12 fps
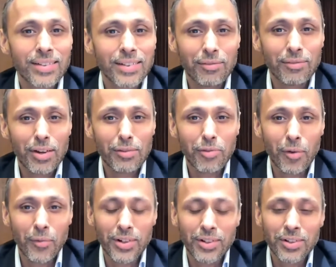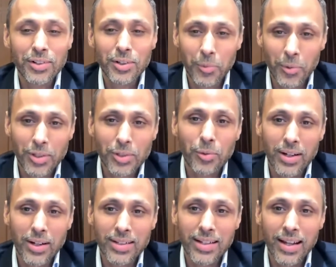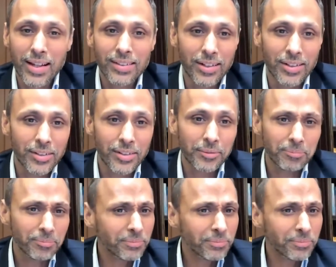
the way forward towards quality excellence.